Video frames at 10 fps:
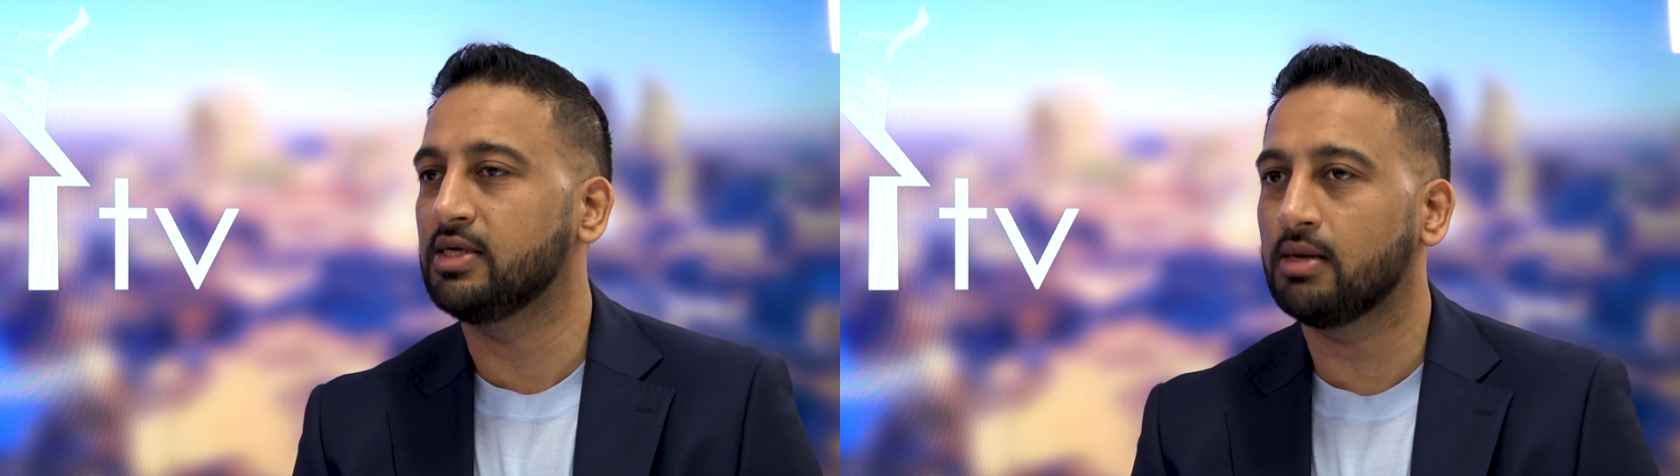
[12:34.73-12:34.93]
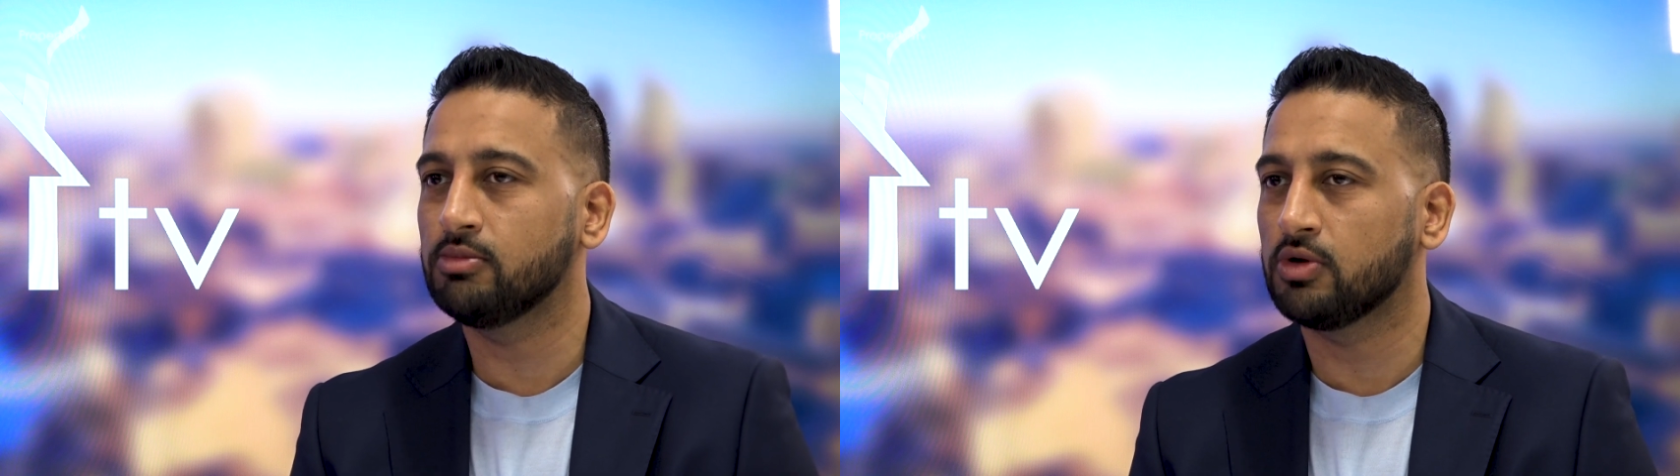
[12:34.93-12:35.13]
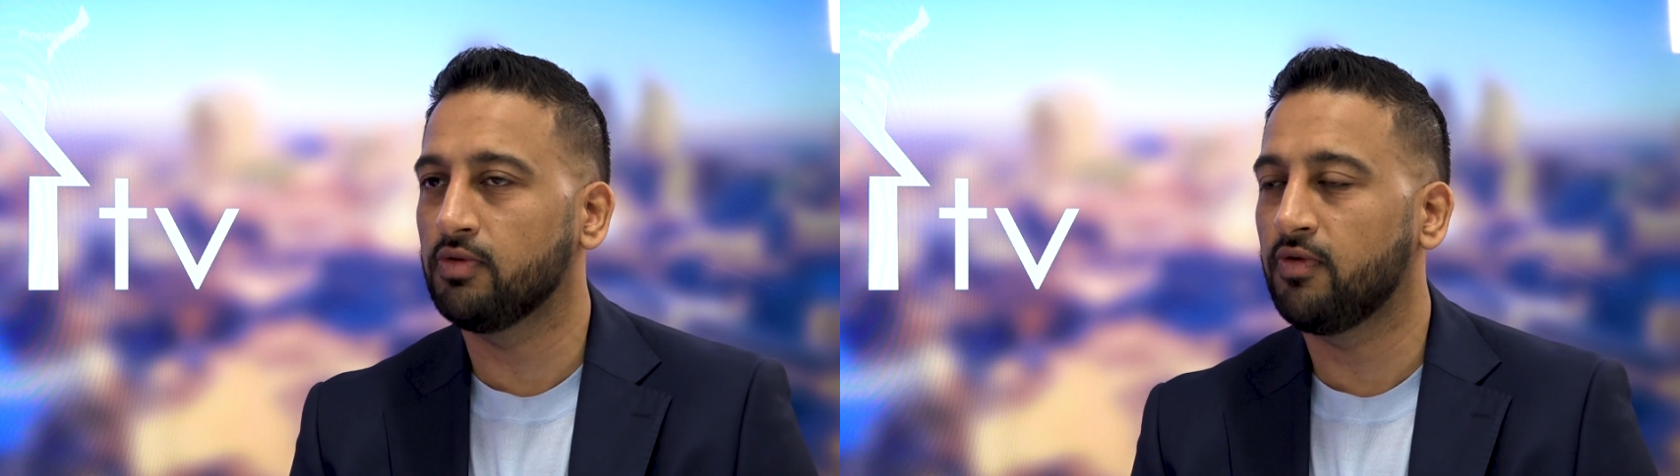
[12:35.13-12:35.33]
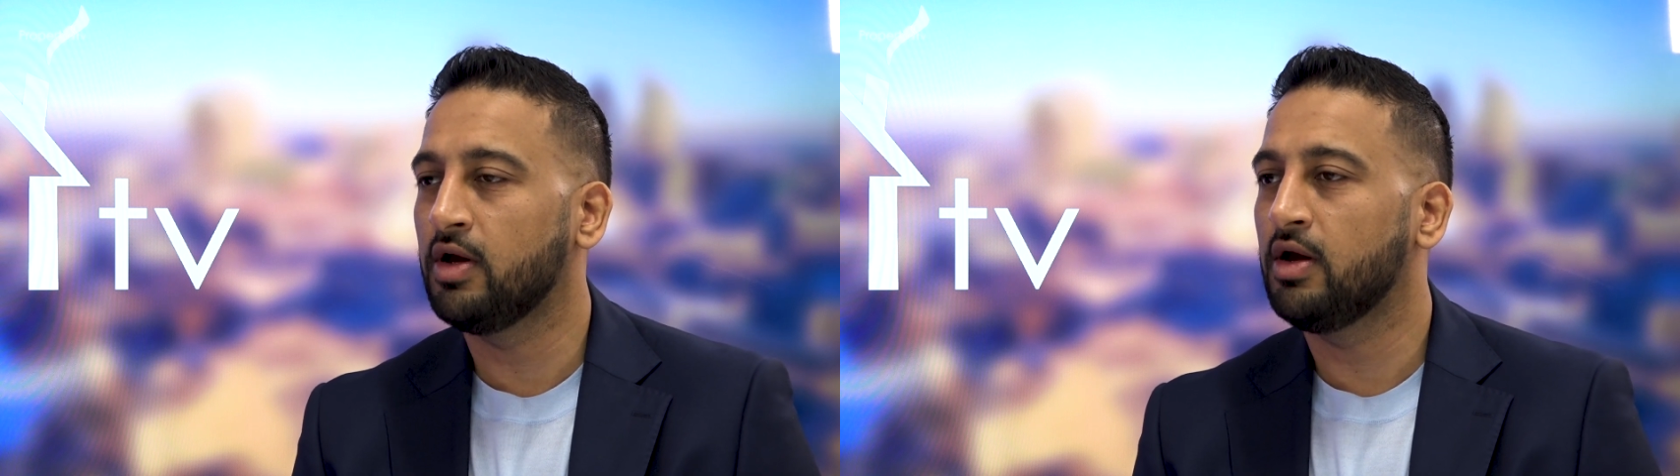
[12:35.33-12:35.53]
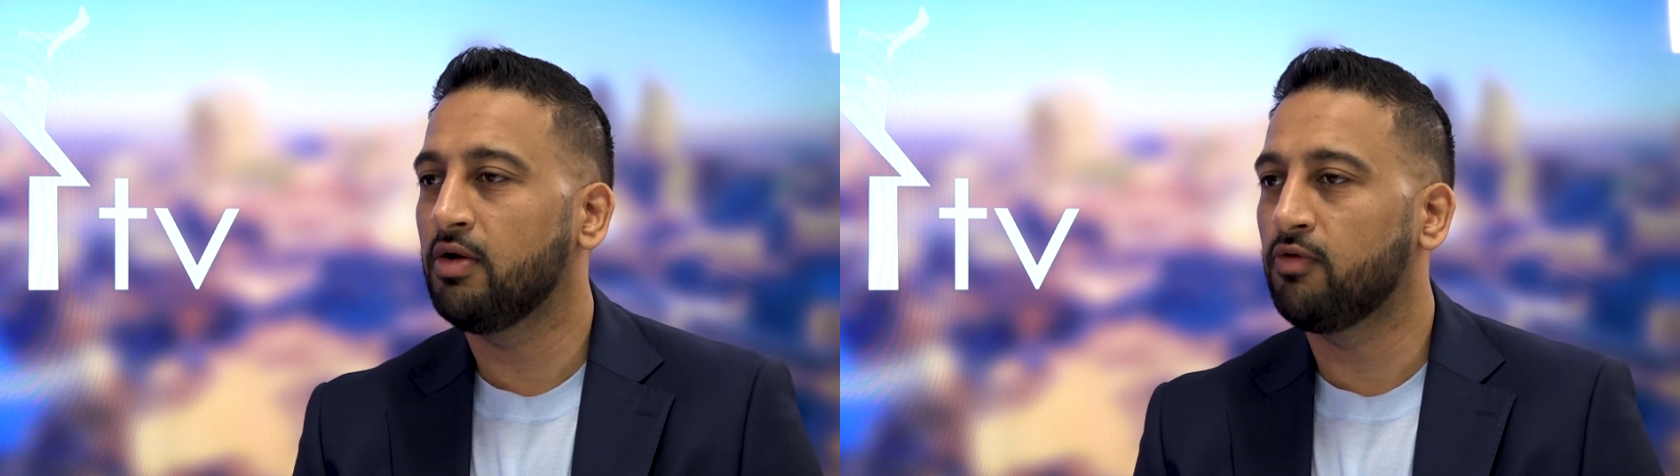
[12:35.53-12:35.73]
some sort of
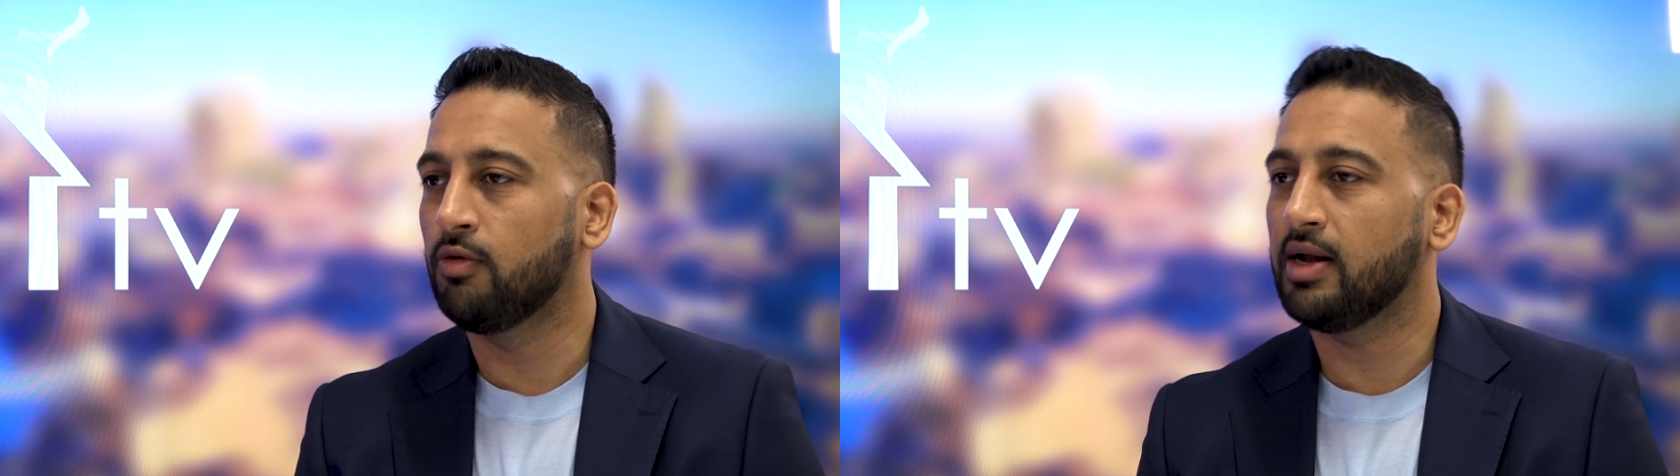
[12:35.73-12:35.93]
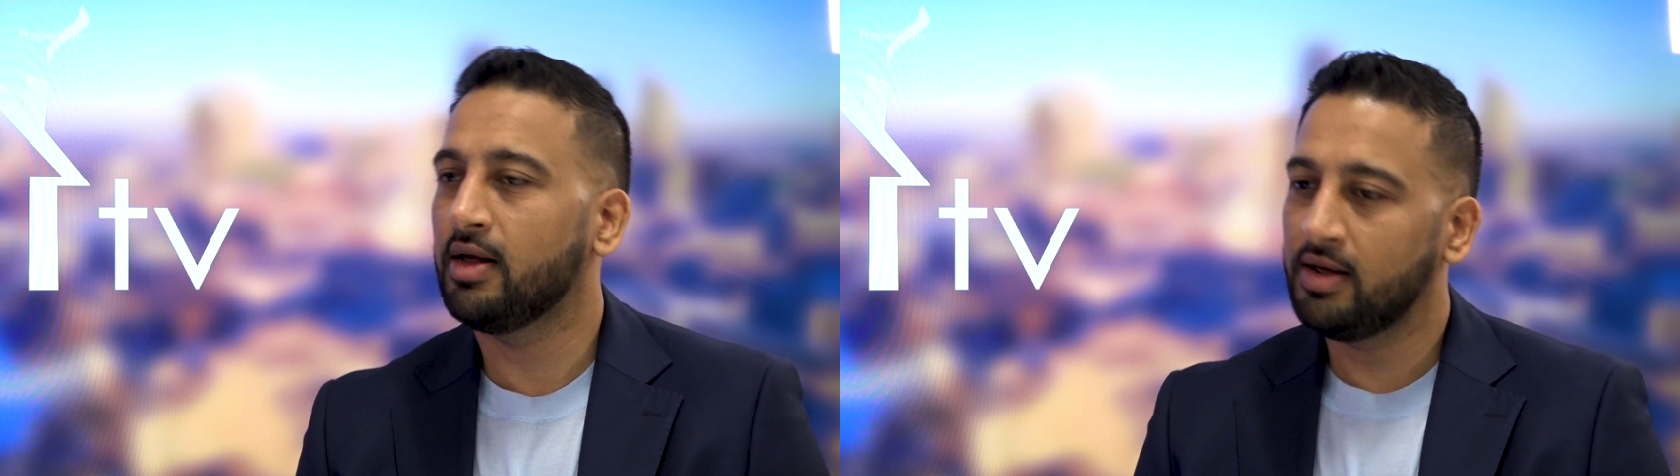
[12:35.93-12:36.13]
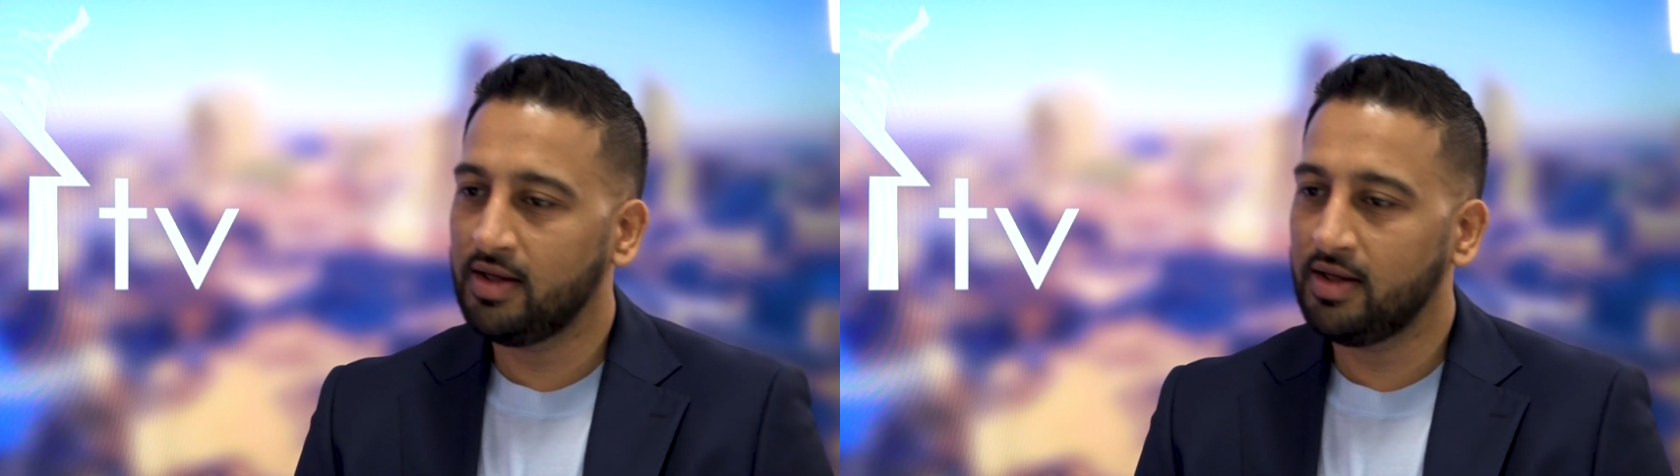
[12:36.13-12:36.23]
format.